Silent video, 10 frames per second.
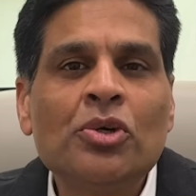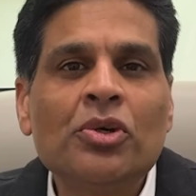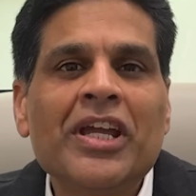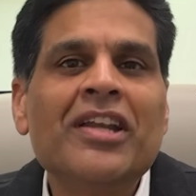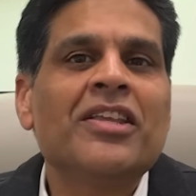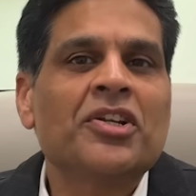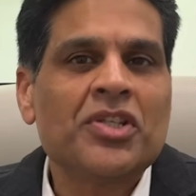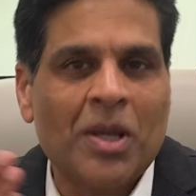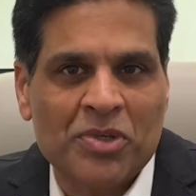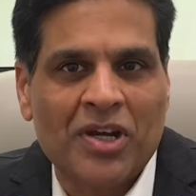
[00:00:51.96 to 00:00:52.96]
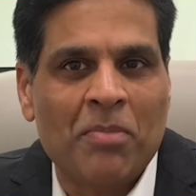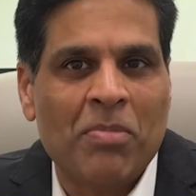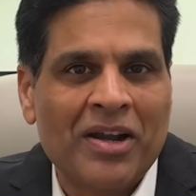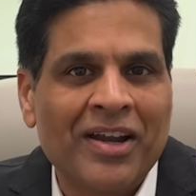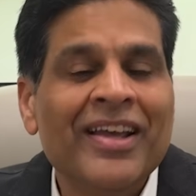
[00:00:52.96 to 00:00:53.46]
to hit that subscribe
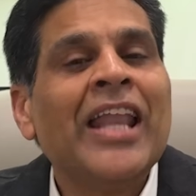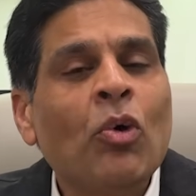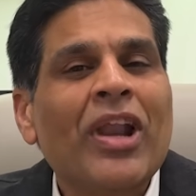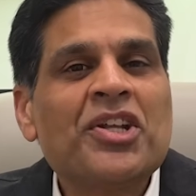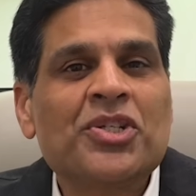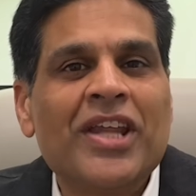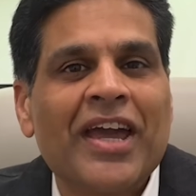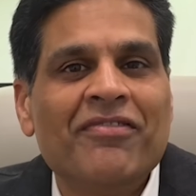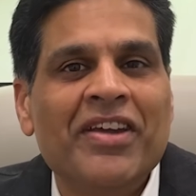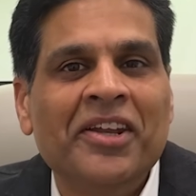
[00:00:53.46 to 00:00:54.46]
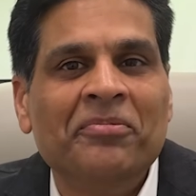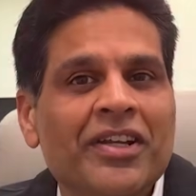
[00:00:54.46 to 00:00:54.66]
button. Now let's dive in.